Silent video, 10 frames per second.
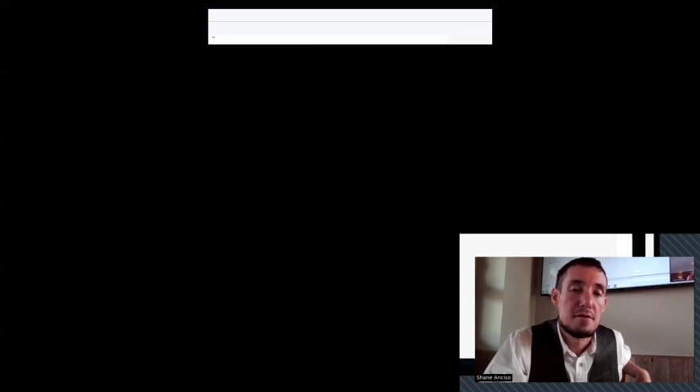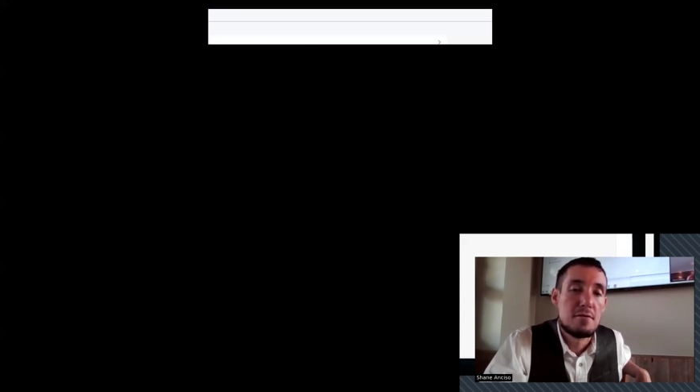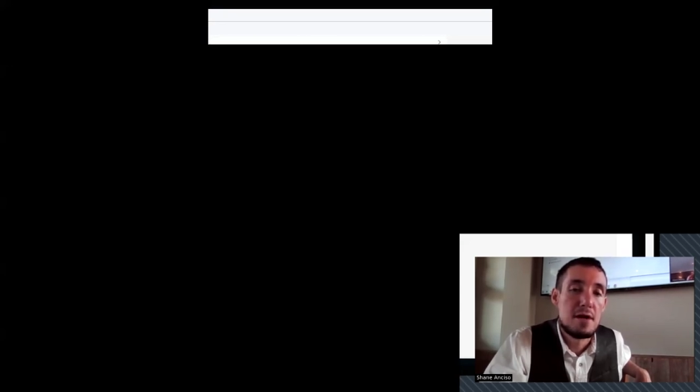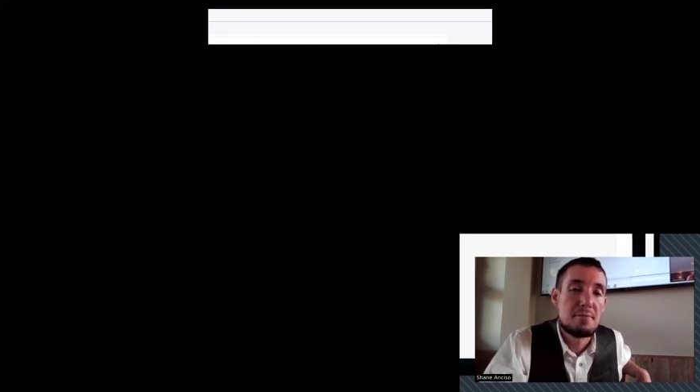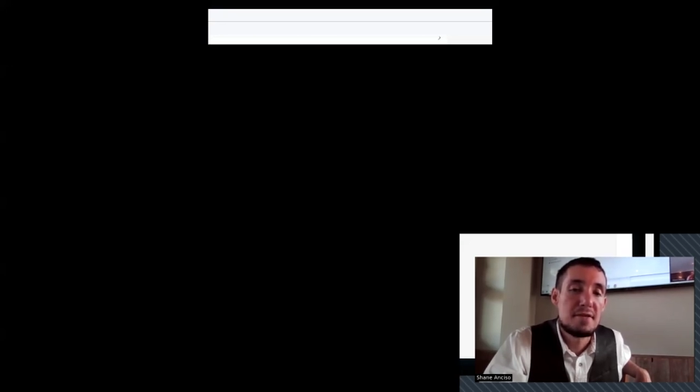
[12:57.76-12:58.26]

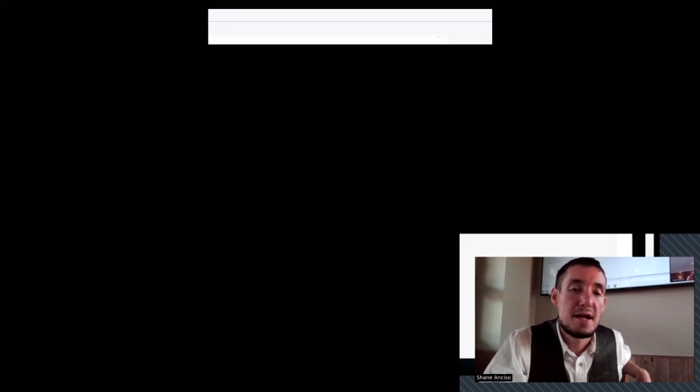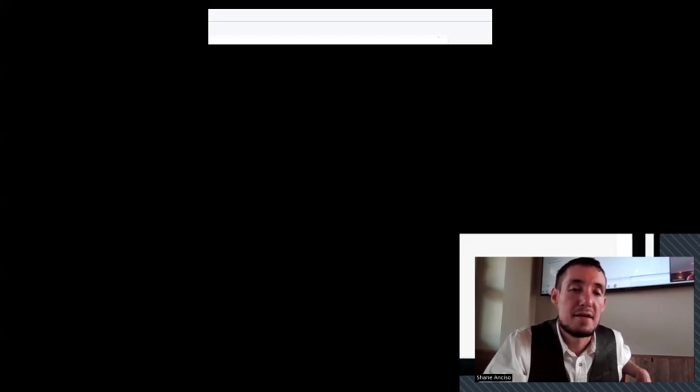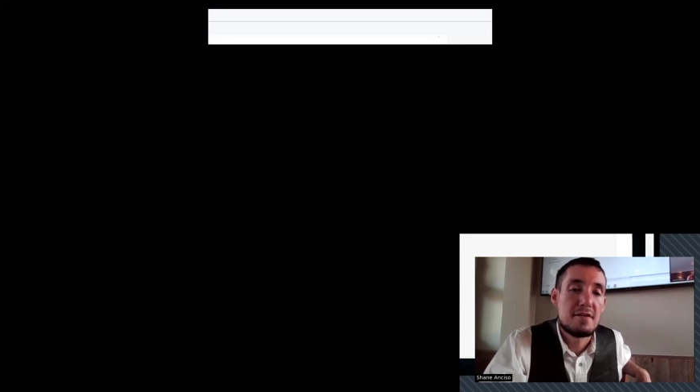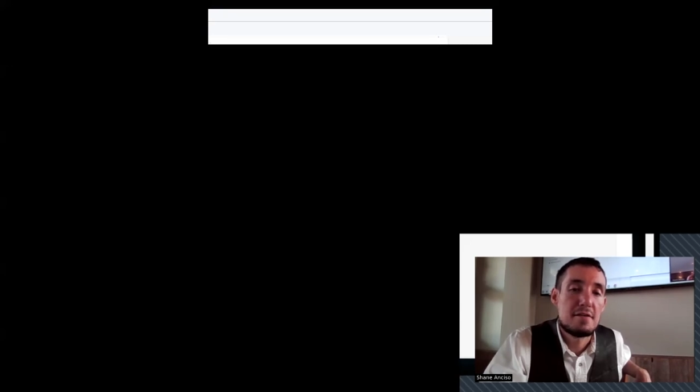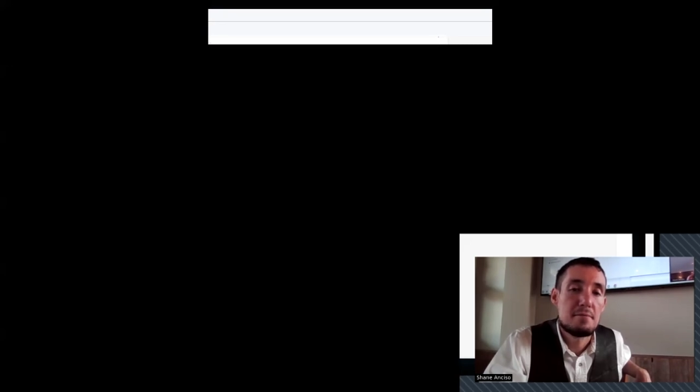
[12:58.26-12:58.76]

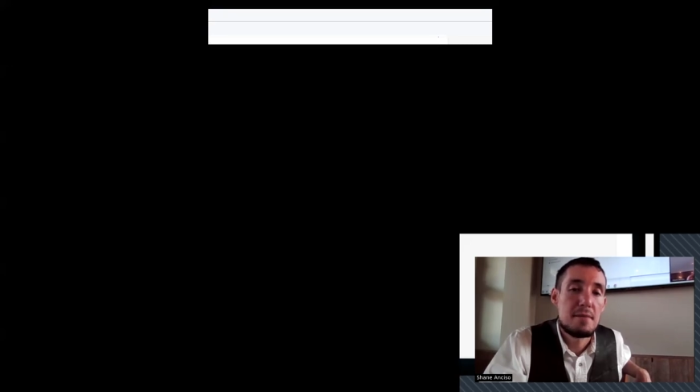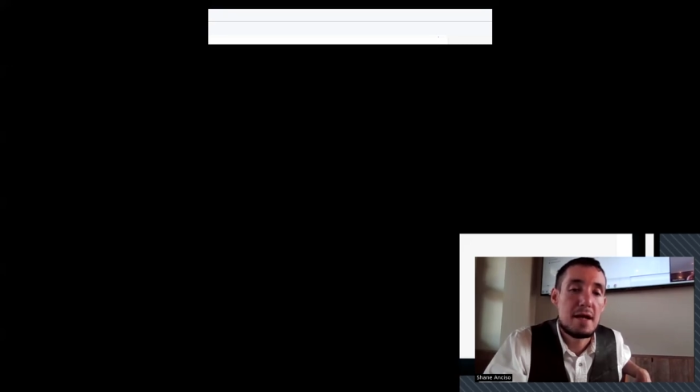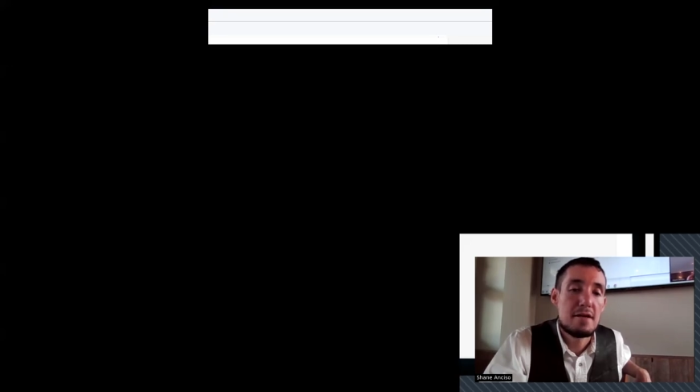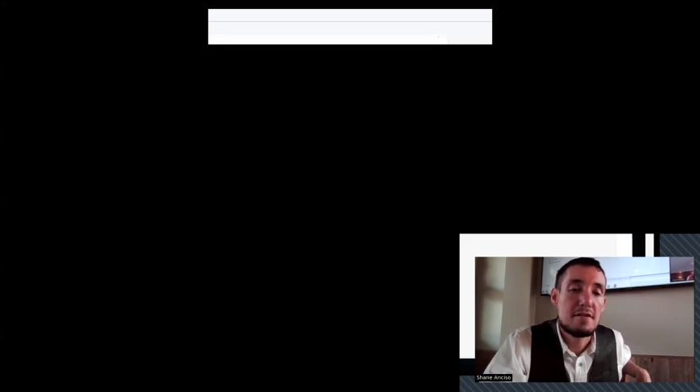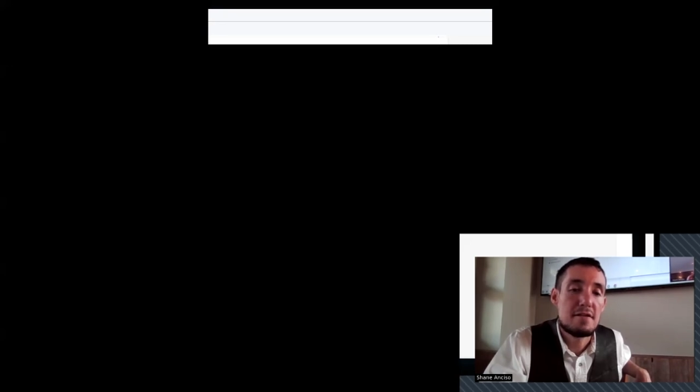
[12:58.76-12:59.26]
Websites,
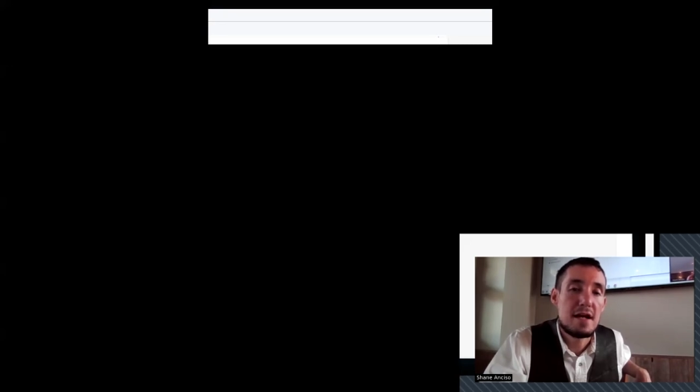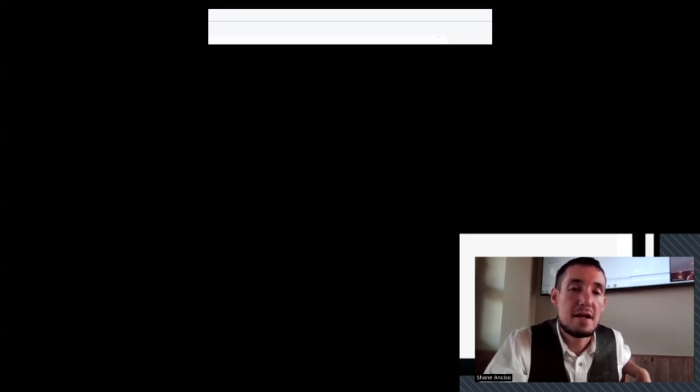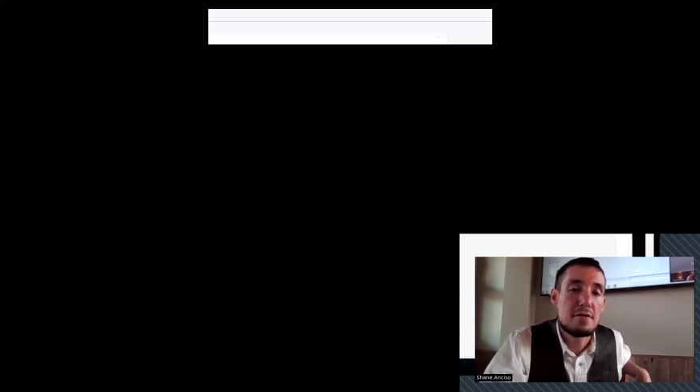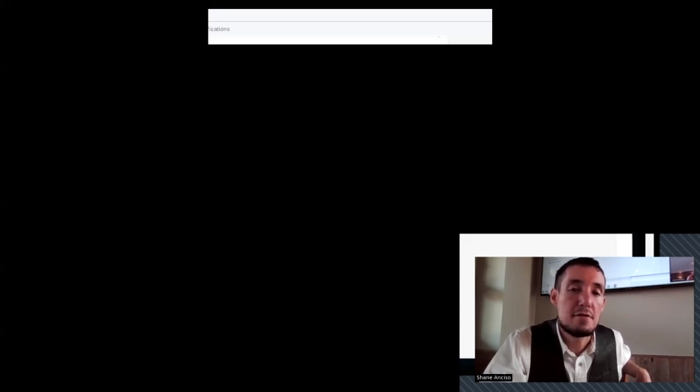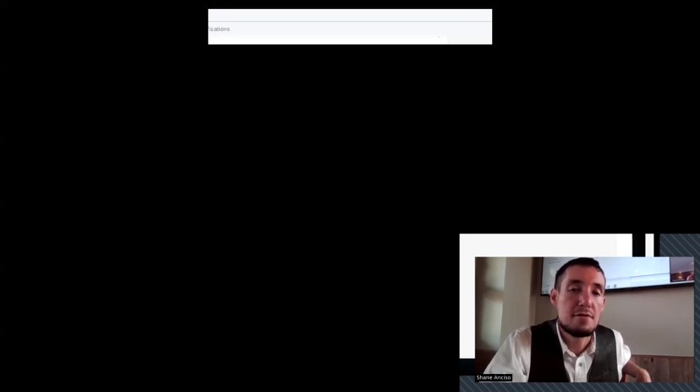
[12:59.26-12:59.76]
manage
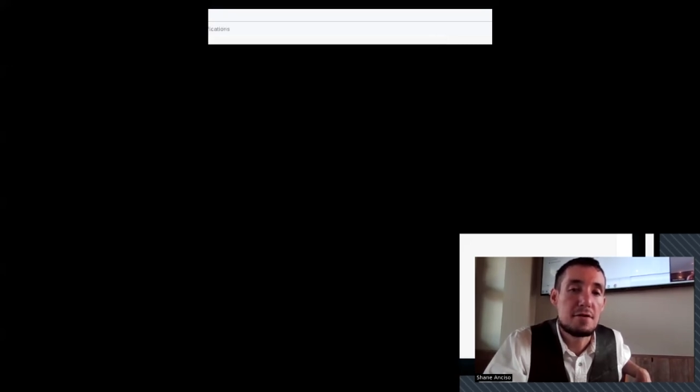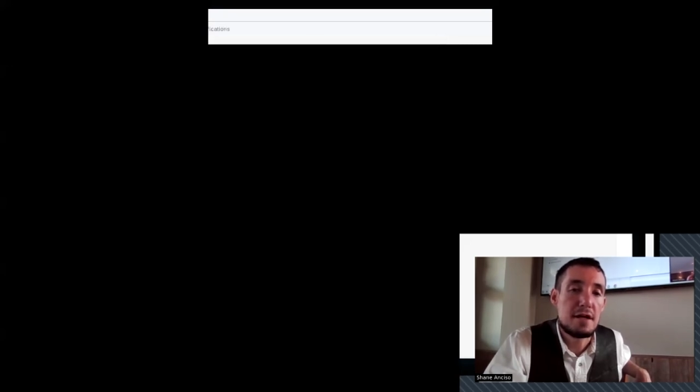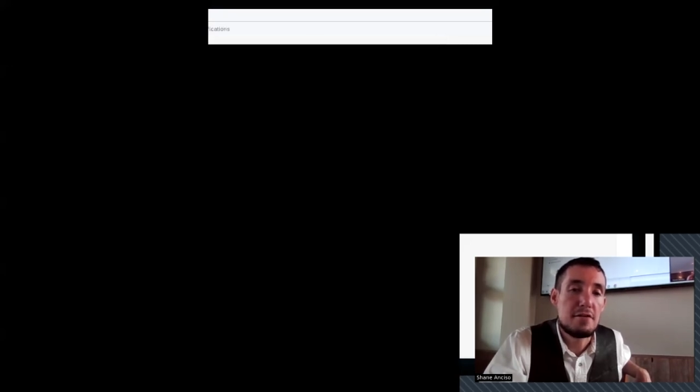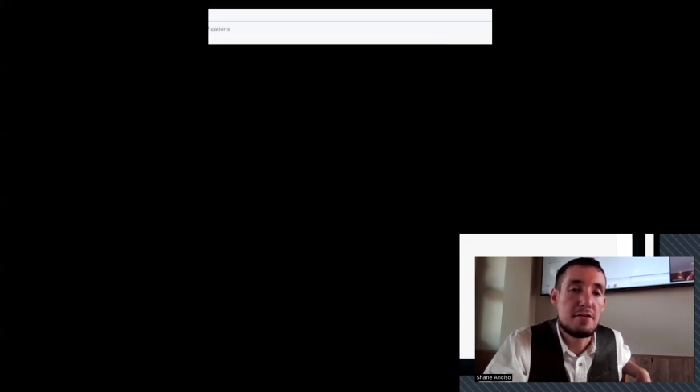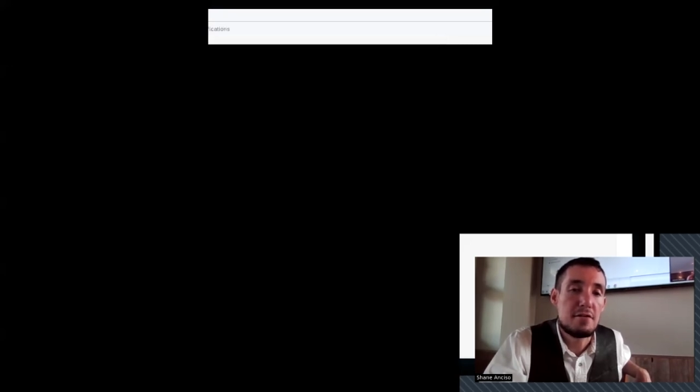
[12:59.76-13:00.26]
site
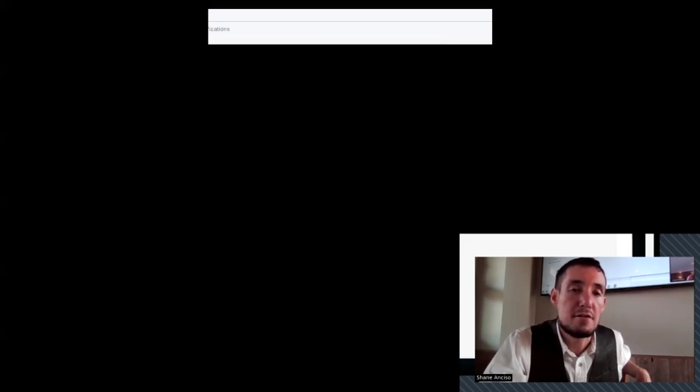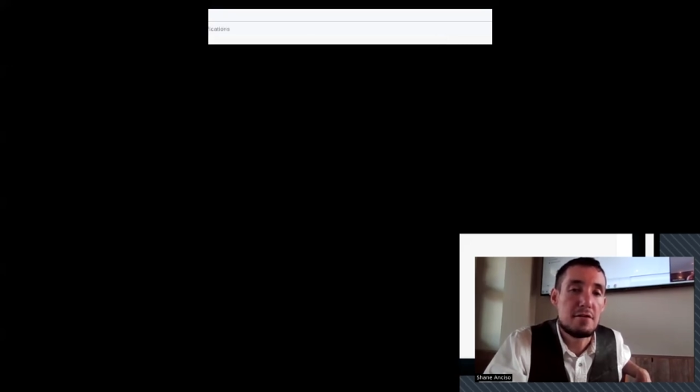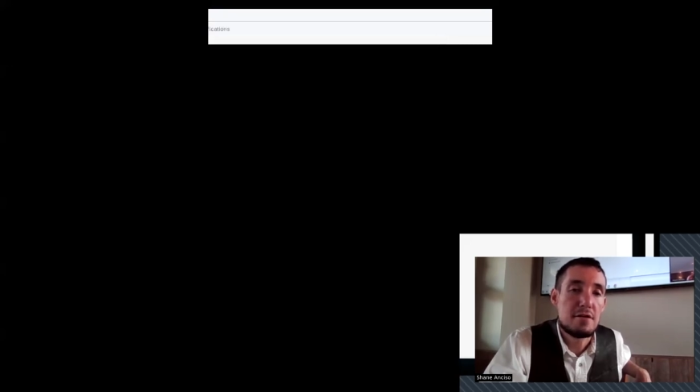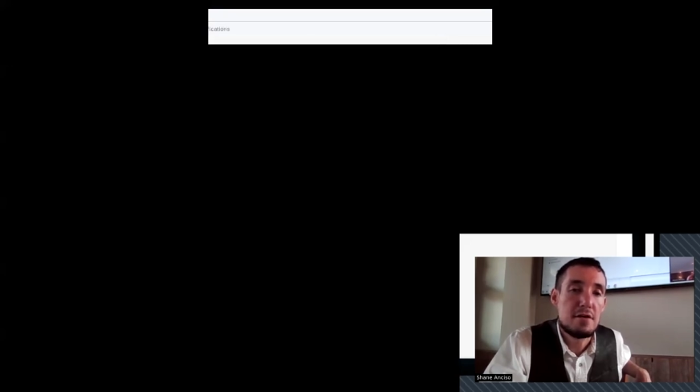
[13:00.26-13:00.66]
notifications.